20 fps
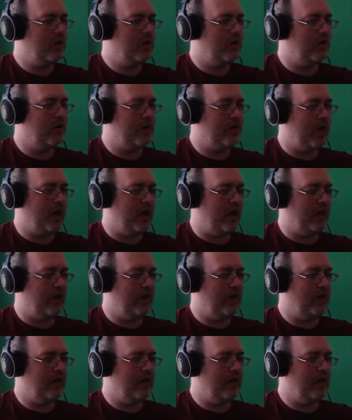Okay.
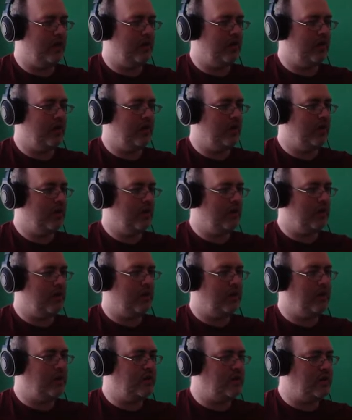
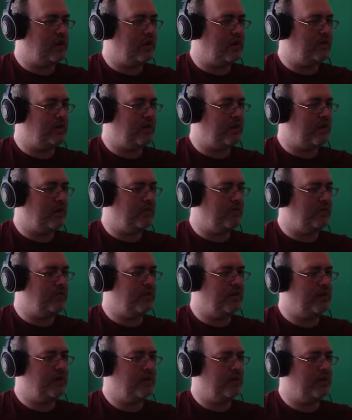Didn't jump
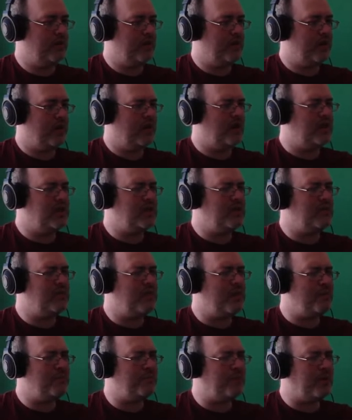him. Oh,
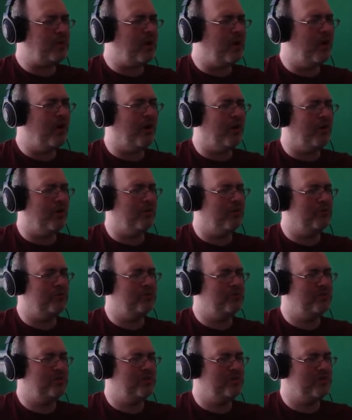my
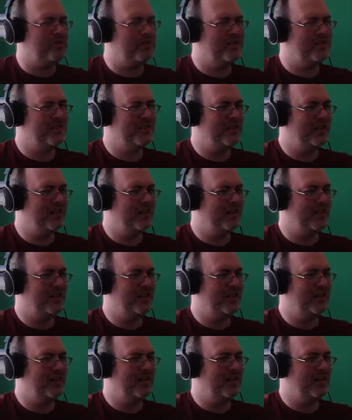balls.
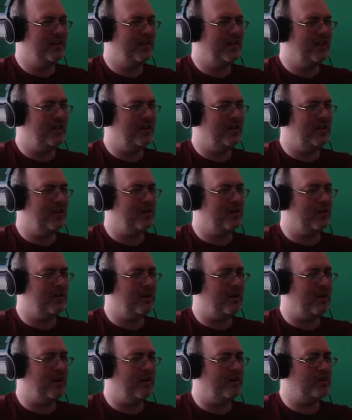
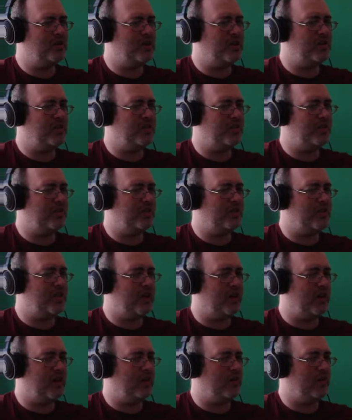Oh, seriously, we're gonna
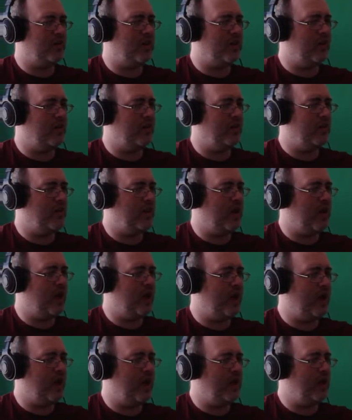start again.
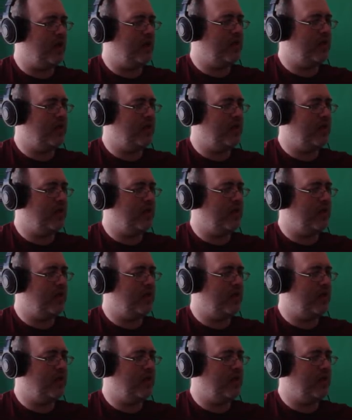Okay.